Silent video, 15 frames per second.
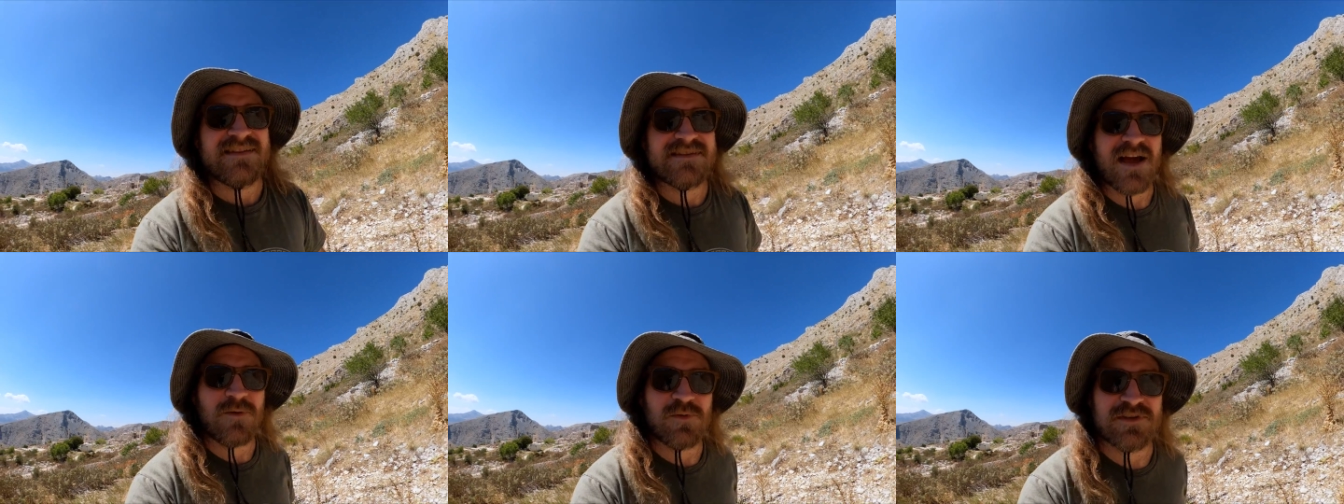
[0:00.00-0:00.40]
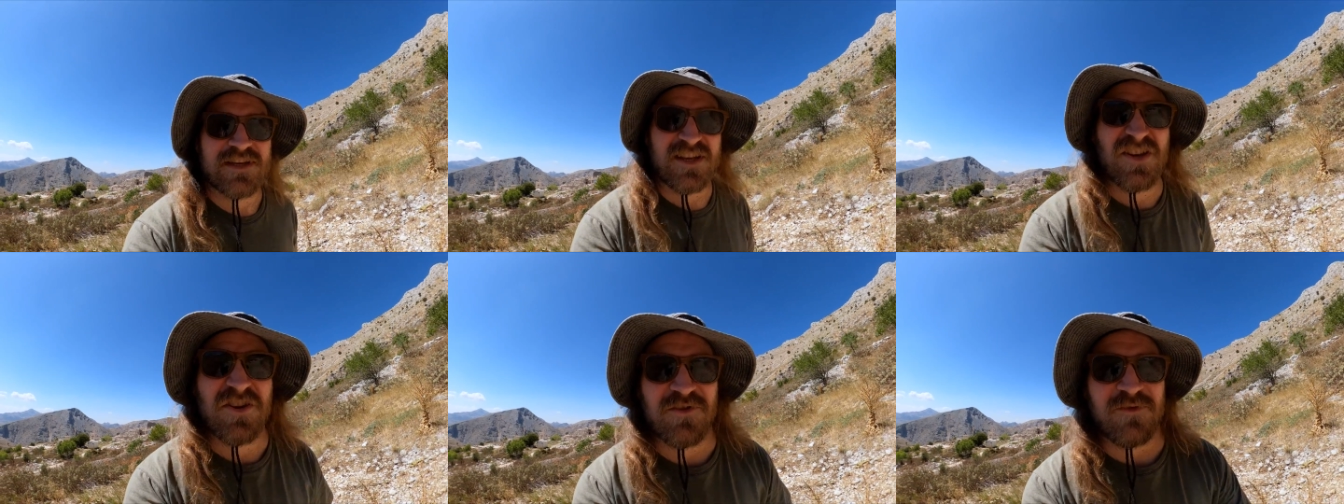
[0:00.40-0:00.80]
I was
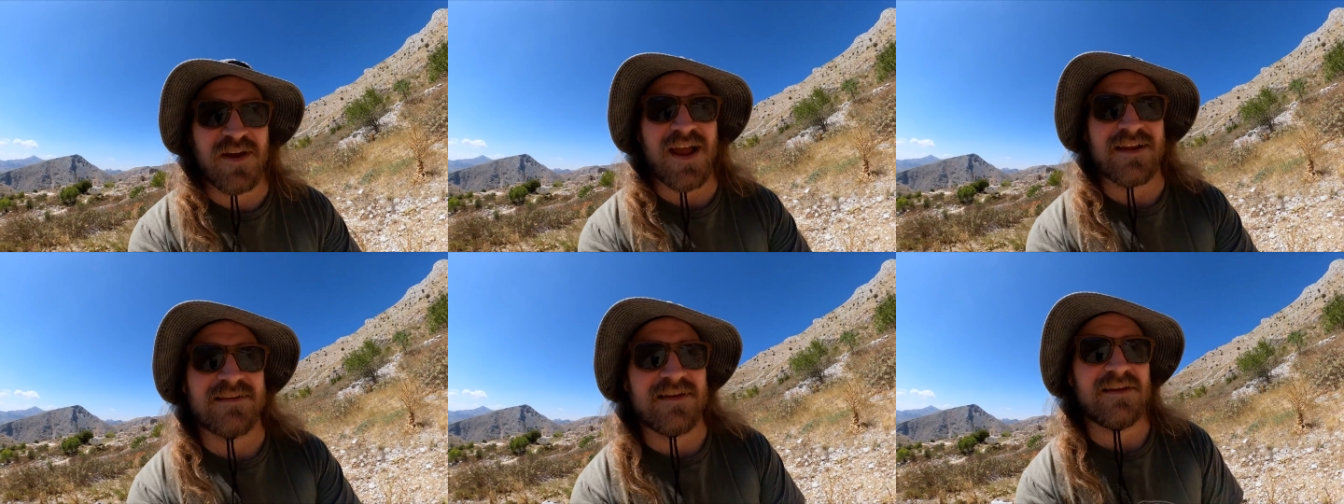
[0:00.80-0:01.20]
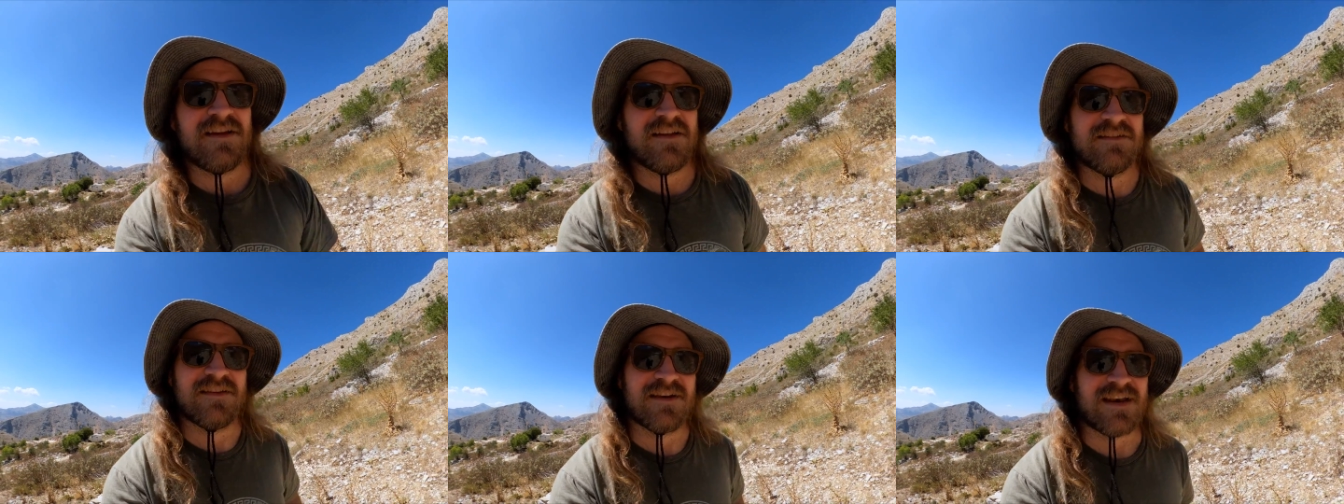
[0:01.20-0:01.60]
incorrect.
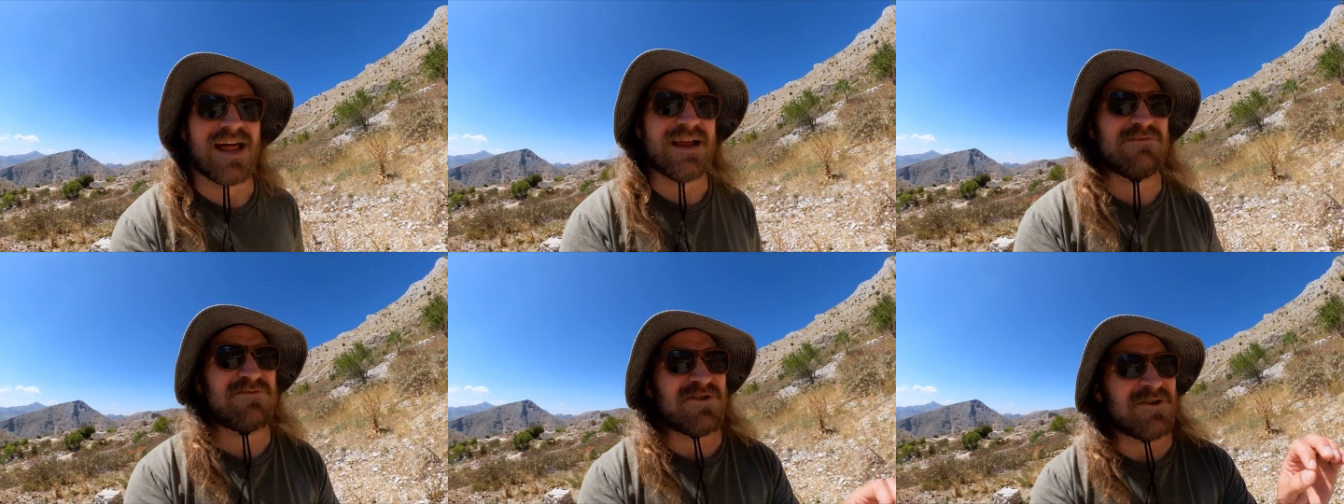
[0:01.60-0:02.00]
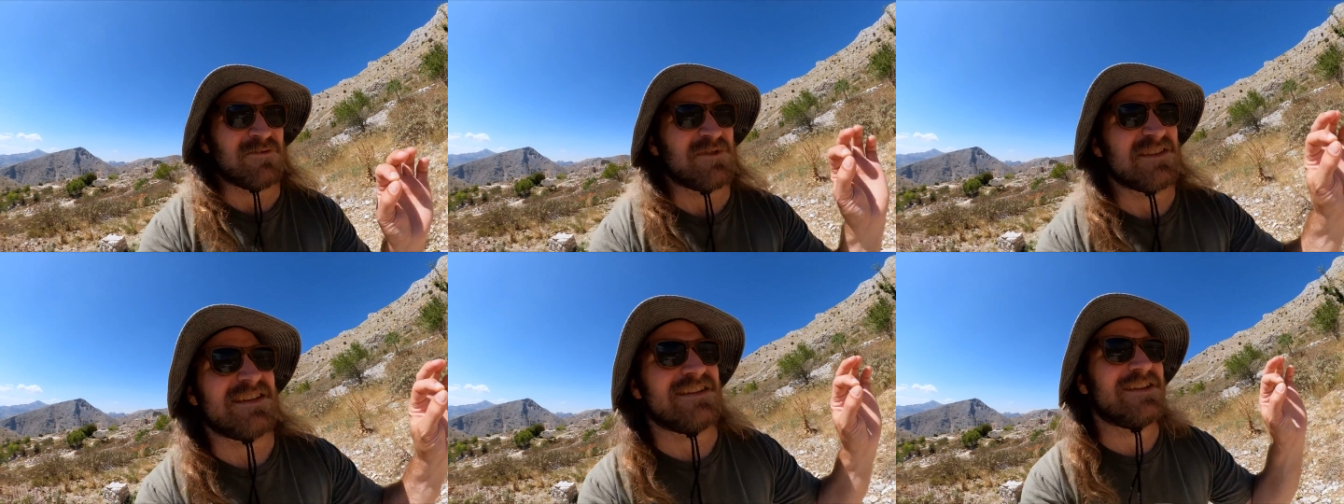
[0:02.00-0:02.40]
The library
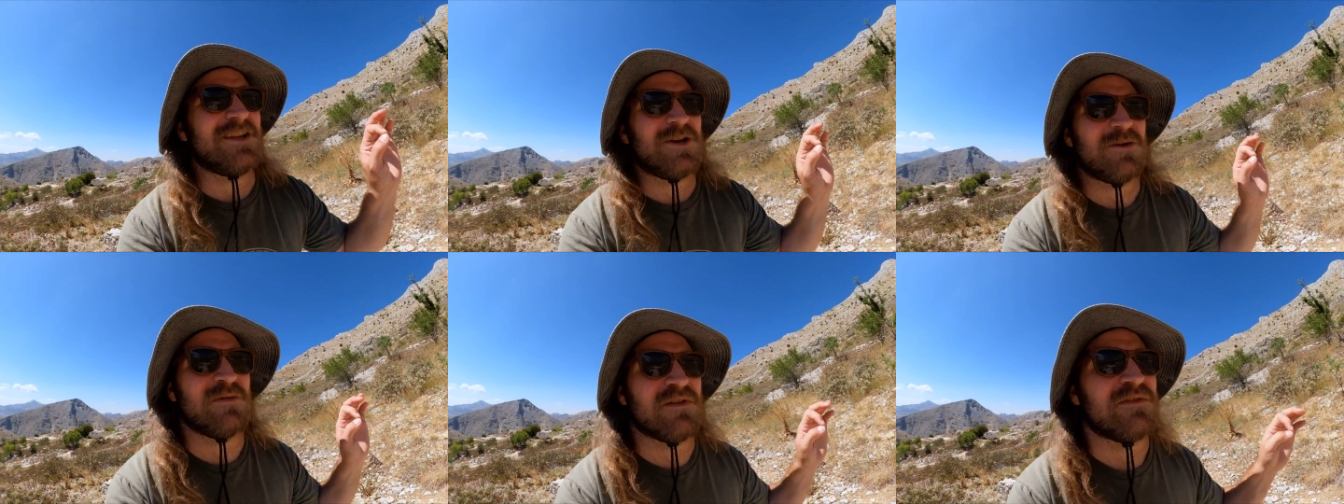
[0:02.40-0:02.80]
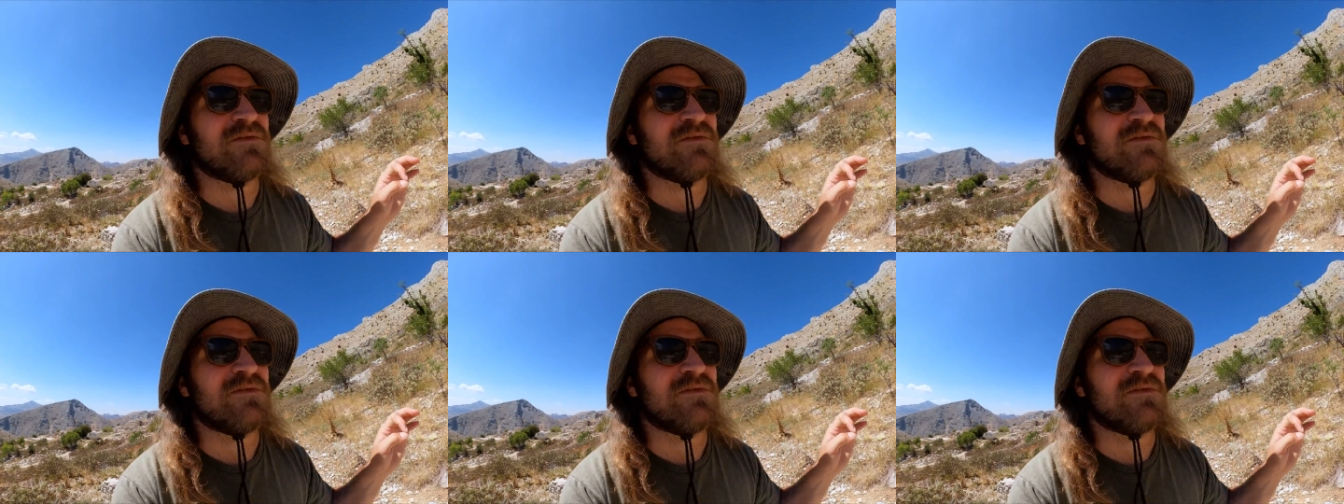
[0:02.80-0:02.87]
was a little bit